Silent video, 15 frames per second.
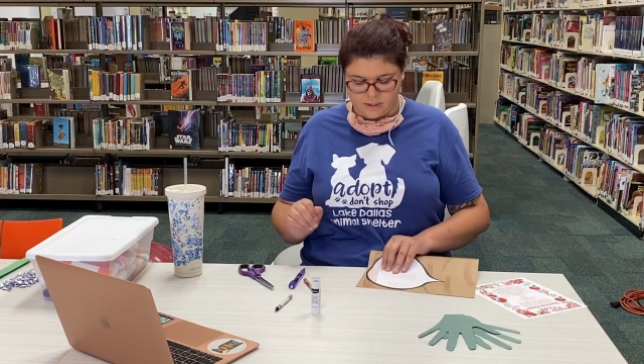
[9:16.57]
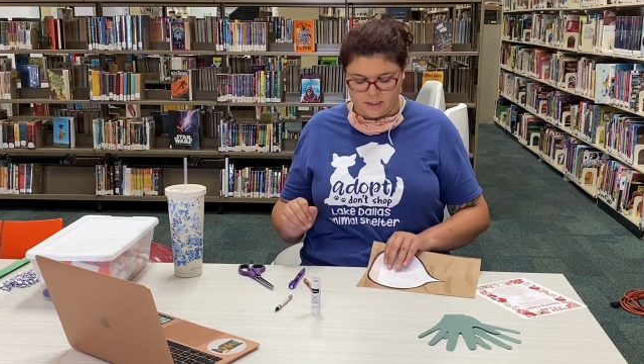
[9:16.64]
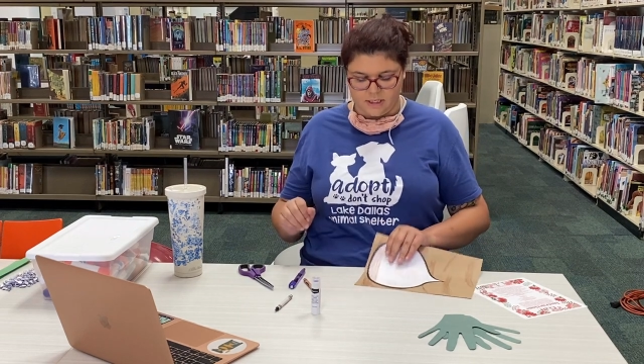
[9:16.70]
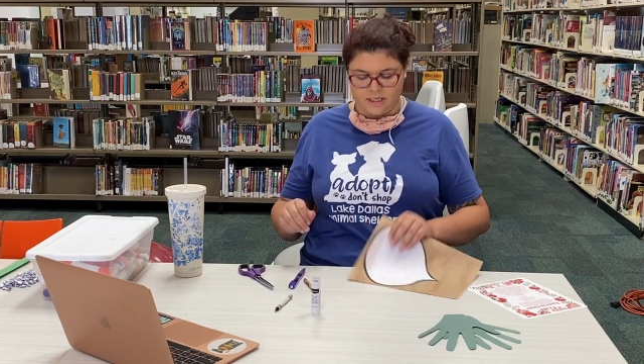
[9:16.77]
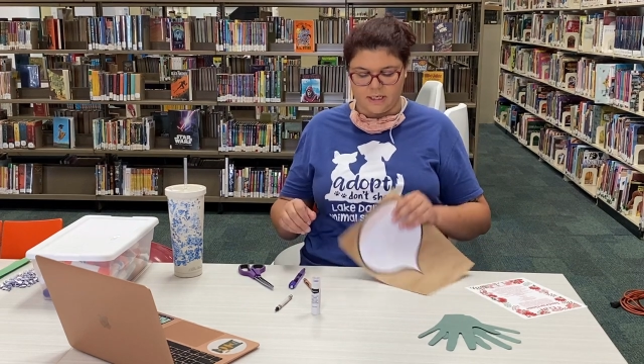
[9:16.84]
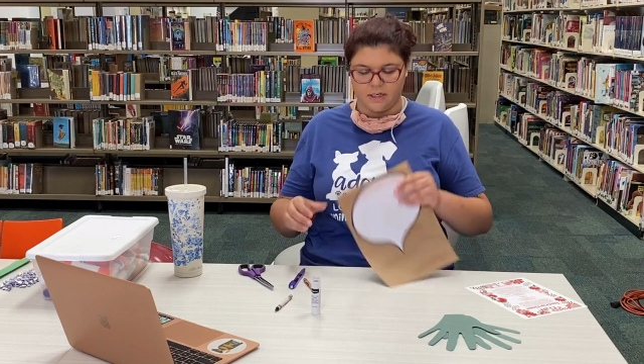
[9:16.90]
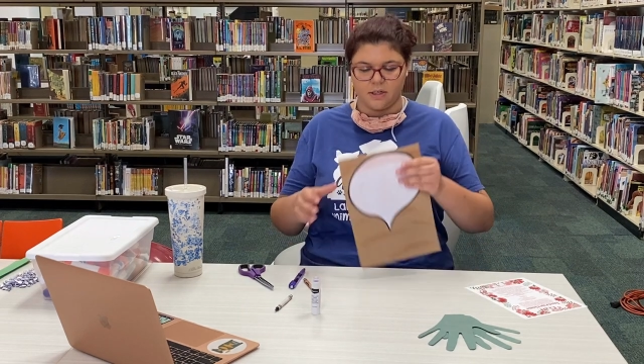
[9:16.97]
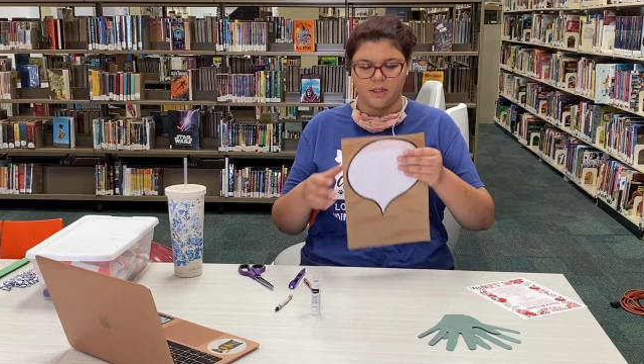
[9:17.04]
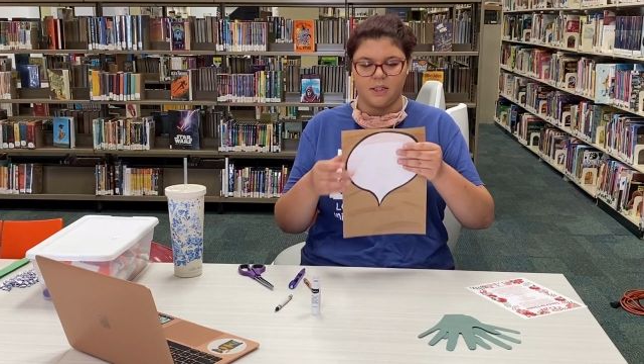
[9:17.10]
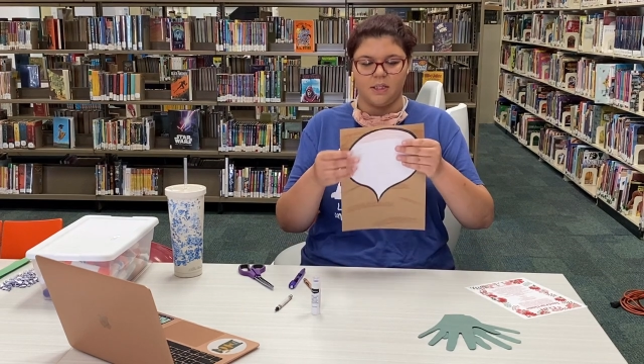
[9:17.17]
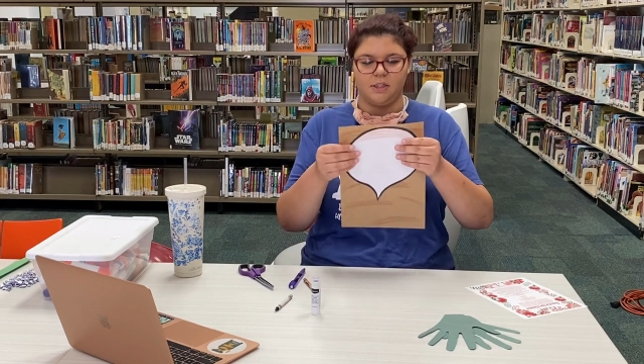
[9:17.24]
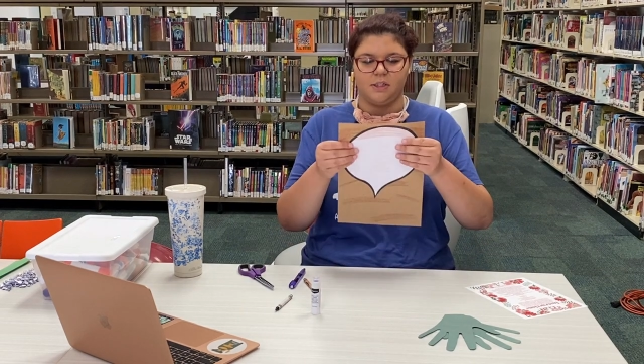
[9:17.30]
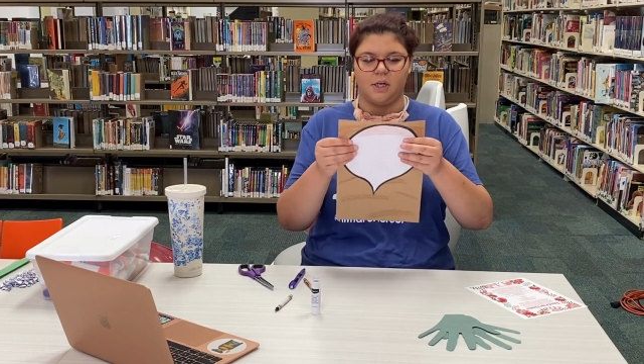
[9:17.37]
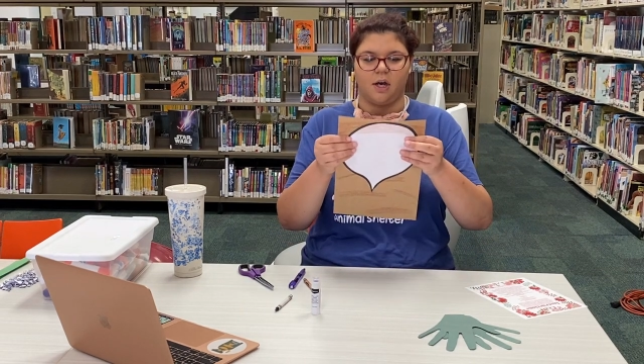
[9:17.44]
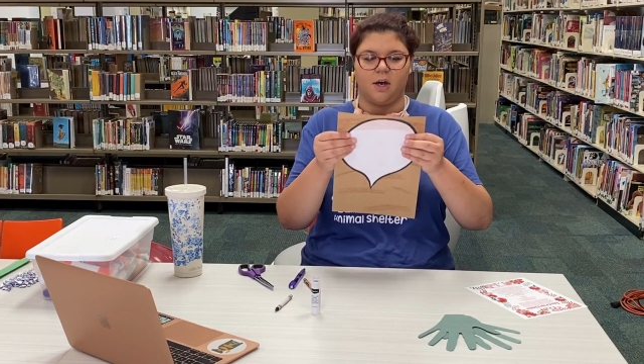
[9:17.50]
near
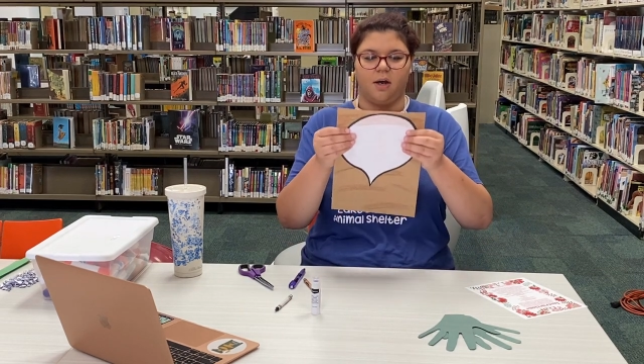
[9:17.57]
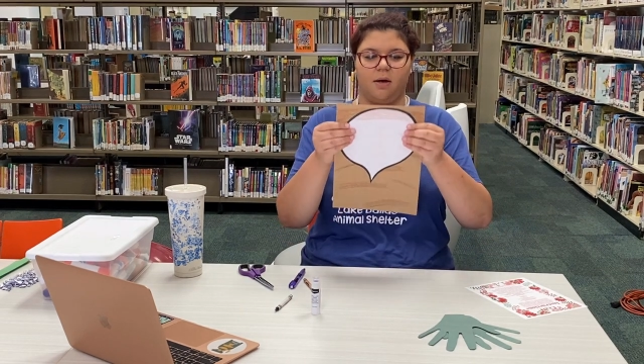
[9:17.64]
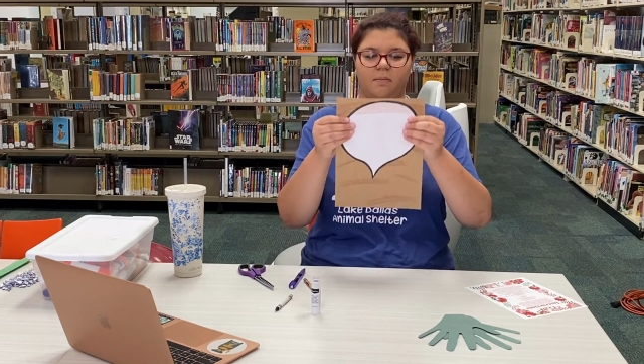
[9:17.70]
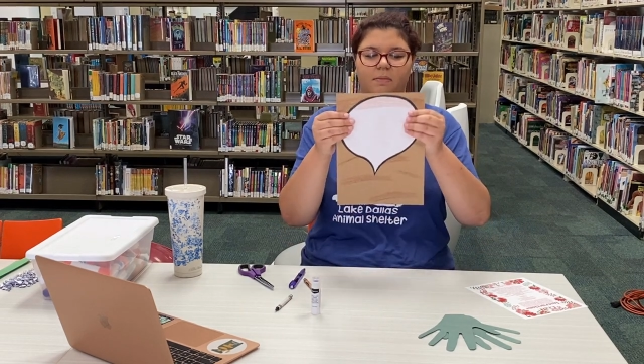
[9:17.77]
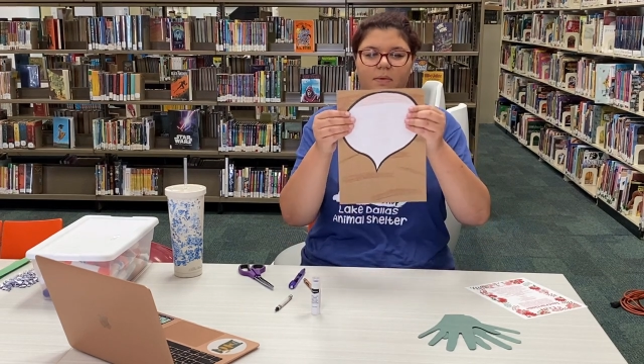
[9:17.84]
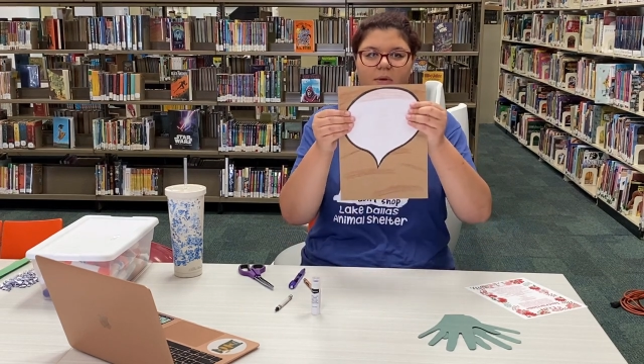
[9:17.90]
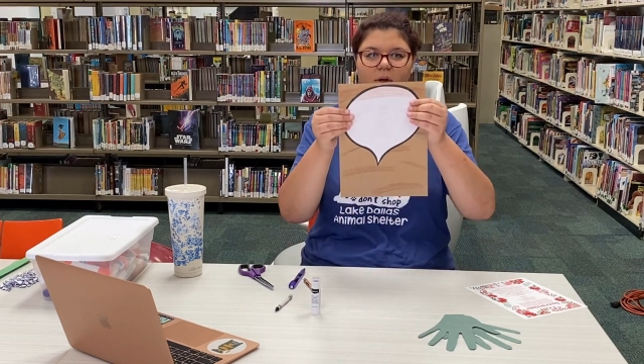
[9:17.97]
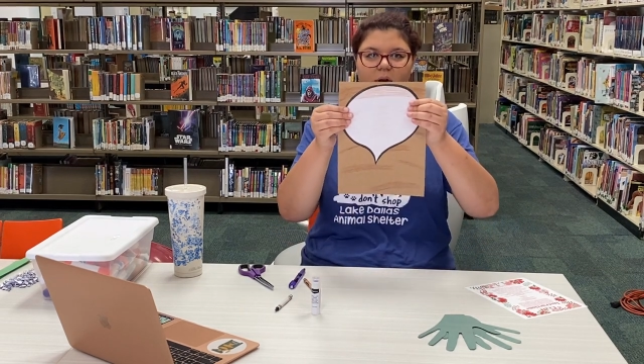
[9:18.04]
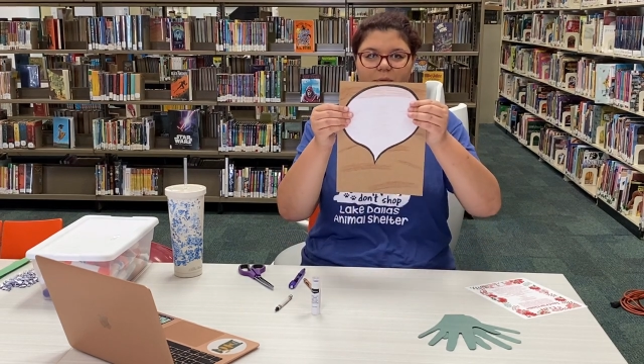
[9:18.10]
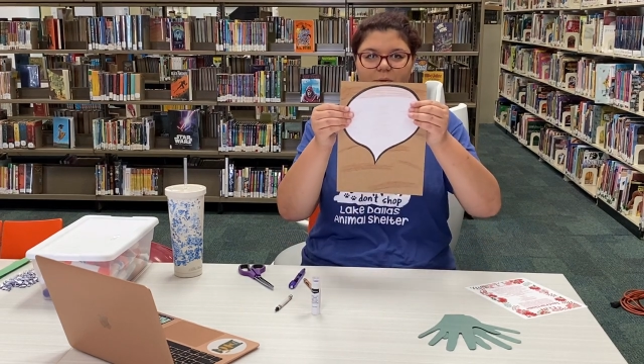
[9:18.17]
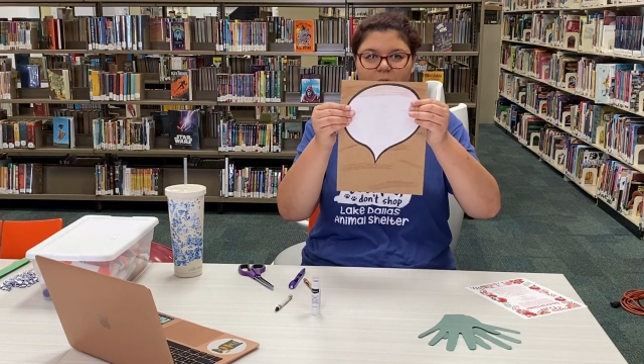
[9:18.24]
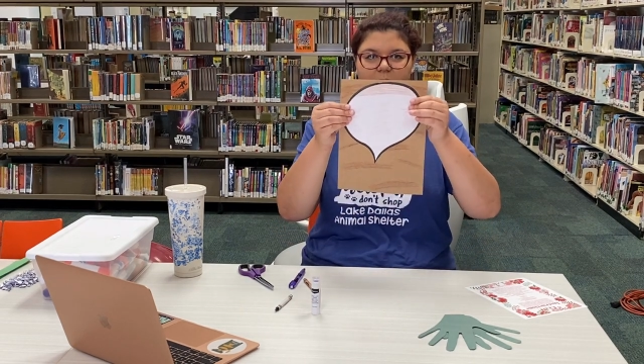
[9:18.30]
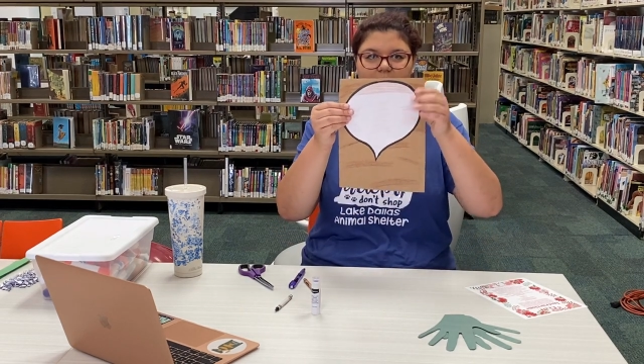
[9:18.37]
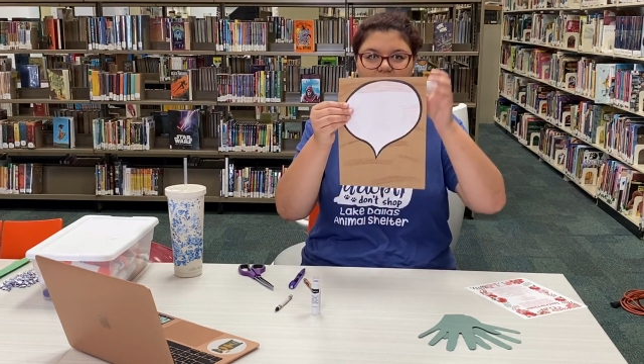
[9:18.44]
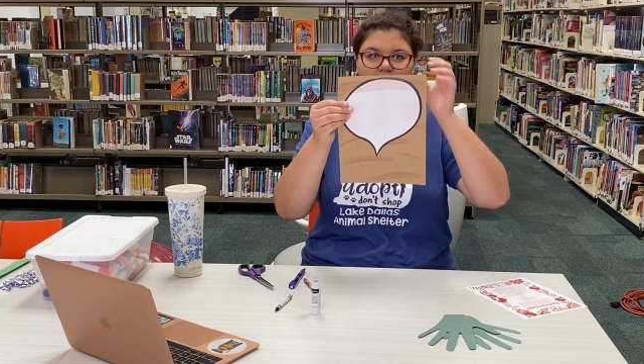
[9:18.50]
the top of
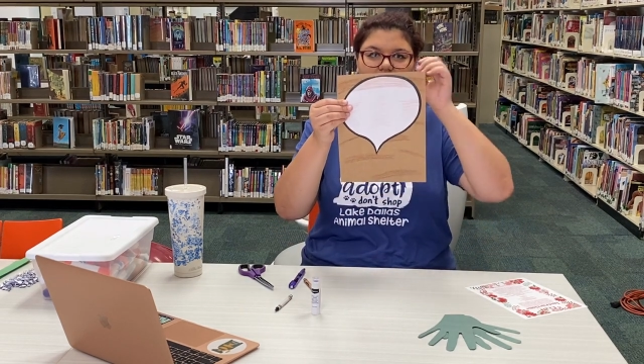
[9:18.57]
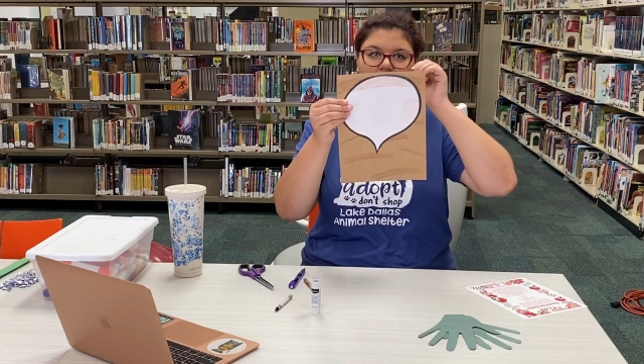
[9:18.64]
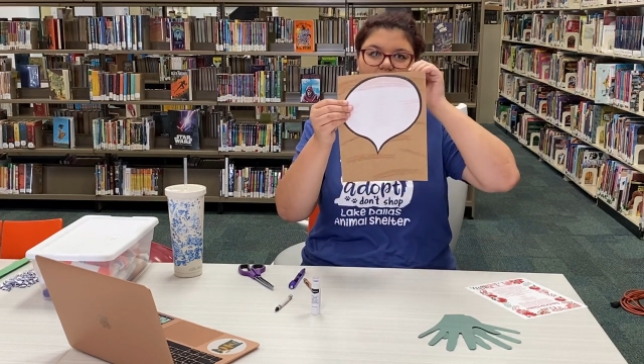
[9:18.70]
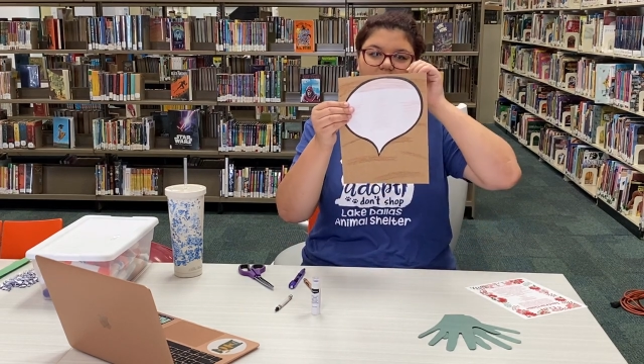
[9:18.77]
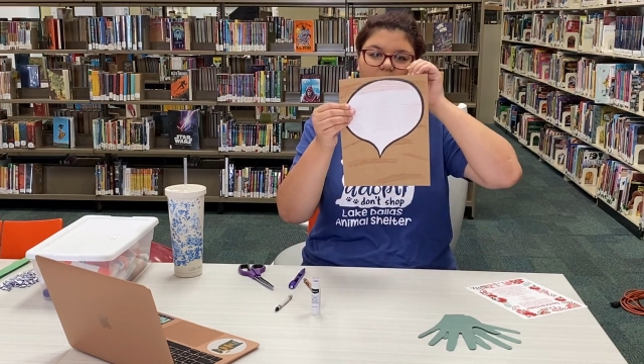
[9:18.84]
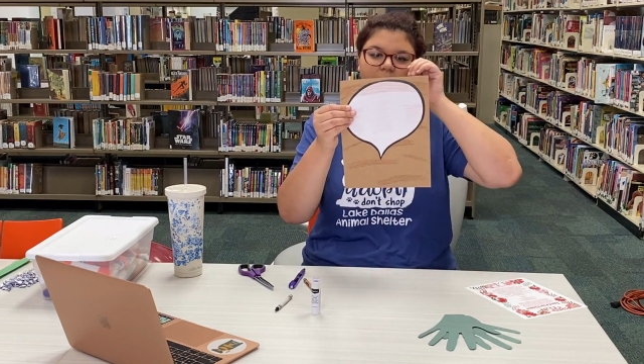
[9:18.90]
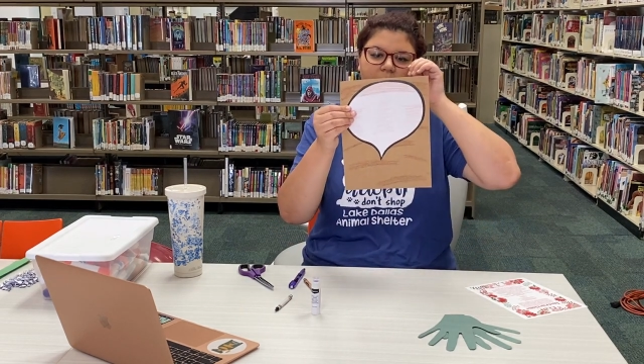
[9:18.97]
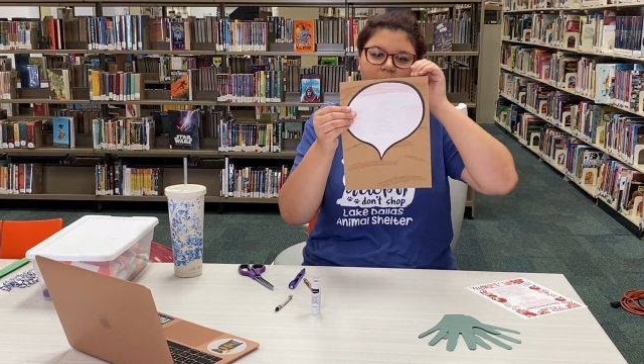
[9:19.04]
your paper.